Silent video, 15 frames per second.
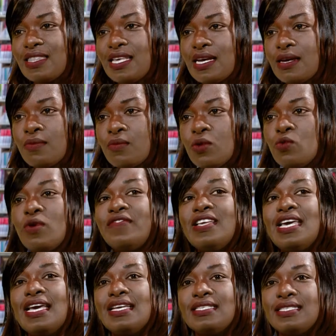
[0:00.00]
them with
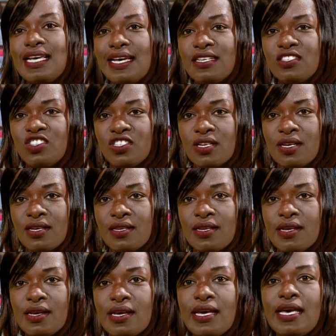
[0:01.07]
the intention
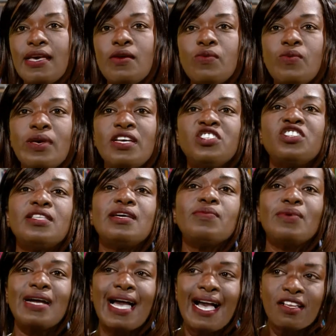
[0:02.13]
in which they
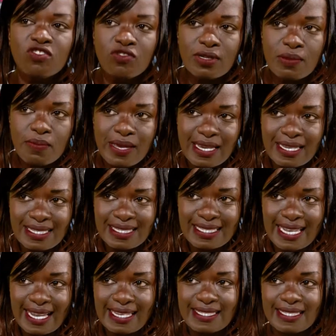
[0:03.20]
were actually being
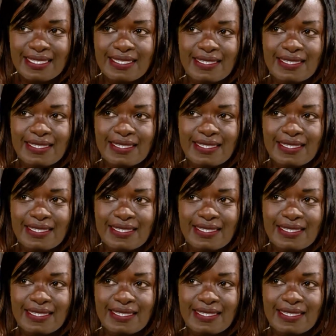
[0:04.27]
sent.